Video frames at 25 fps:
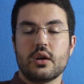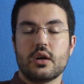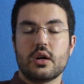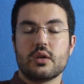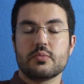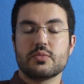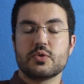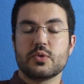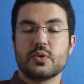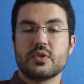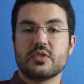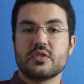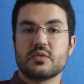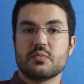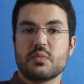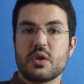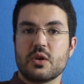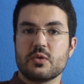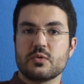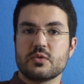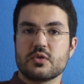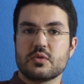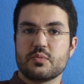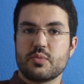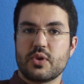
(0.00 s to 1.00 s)
up to its
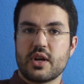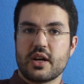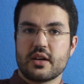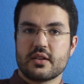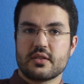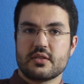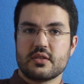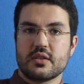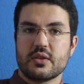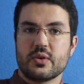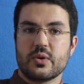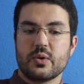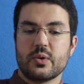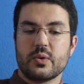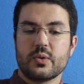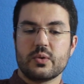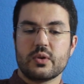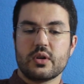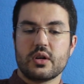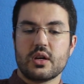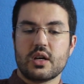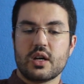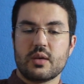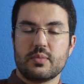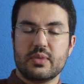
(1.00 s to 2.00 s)
most practical
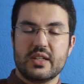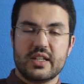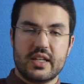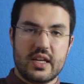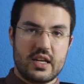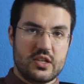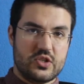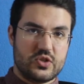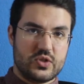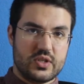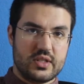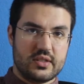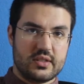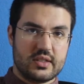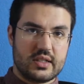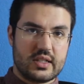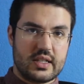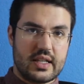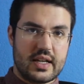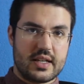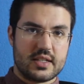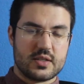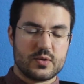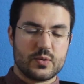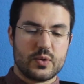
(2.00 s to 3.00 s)
application in the
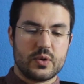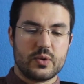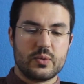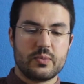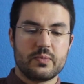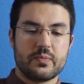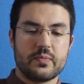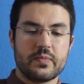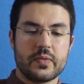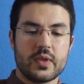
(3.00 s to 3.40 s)
classroom.